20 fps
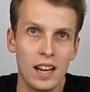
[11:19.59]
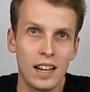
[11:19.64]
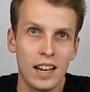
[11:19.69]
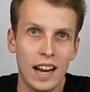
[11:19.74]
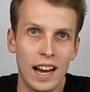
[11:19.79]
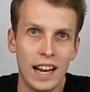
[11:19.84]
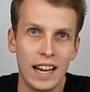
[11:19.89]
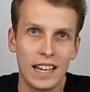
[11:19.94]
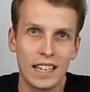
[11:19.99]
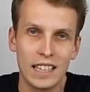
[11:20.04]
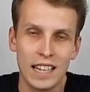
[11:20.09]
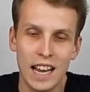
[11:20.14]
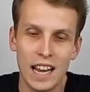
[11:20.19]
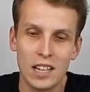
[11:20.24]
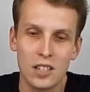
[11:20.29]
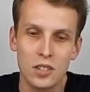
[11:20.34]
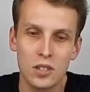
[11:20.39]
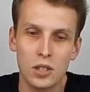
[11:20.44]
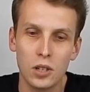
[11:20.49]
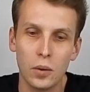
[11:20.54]
yeah,
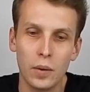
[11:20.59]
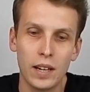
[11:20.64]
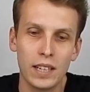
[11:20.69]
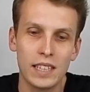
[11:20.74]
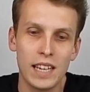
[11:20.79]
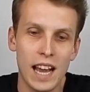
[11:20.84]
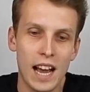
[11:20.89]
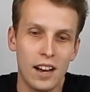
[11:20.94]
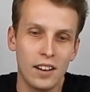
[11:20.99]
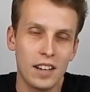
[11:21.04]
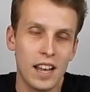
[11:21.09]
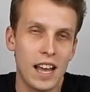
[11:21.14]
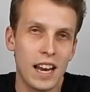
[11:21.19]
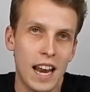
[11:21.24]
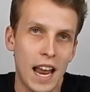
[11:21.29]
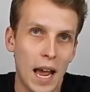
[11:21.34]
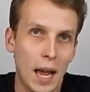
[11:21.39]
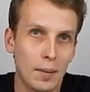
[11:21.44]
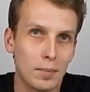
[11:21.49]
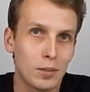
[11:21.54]
screwing down
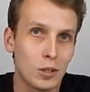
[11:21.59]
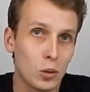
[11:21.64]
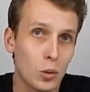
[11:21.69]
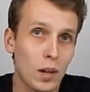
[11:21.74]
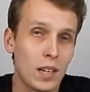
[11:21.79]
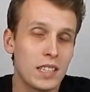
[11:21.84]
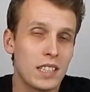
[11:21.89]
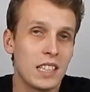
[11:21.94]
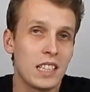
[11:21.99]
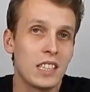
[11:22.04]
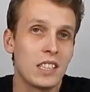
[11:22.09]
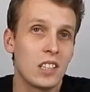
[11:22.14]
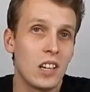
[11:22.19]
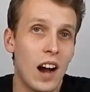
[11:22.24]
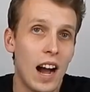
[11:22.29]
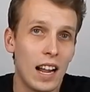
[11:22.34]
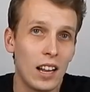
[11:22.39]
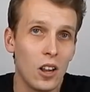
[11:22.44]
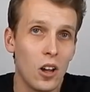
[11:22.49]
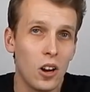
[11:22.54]
an M20
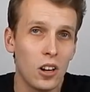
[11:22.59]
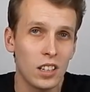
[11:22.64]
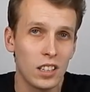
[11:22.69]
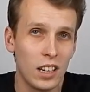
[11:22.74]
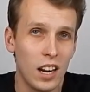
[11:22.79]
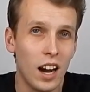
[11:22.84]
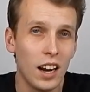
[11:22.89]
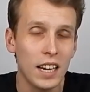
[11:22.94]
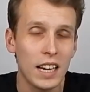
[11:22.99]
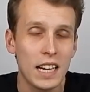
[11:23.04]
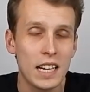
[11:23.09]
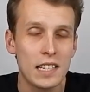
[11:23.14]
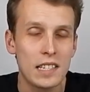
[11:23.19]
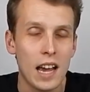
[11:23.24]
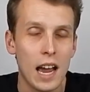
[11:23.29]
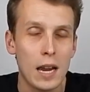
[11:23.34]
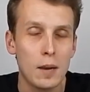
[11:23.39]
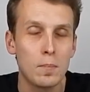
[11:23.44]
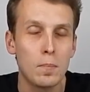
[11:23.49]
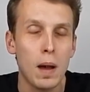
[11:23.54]
nylock nut is
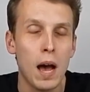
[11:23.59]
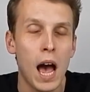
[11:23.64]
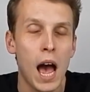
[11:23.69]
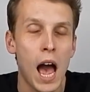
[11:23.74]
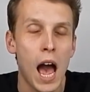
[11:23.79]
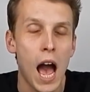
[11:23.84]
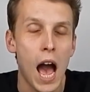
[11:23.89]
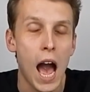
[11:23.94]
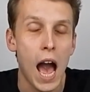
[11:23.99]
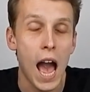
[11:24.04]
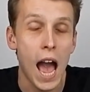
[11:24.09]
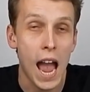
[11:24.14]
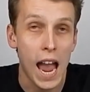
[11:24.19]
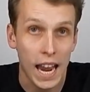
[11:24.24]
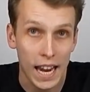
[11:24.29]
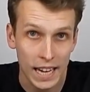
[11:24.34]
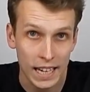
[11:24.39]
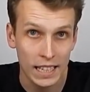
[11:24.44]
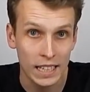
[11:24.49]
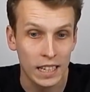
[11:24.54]
a
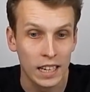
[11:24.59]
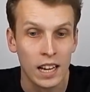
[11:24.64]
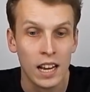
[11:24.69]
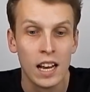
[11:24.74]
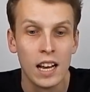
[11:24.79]
pain.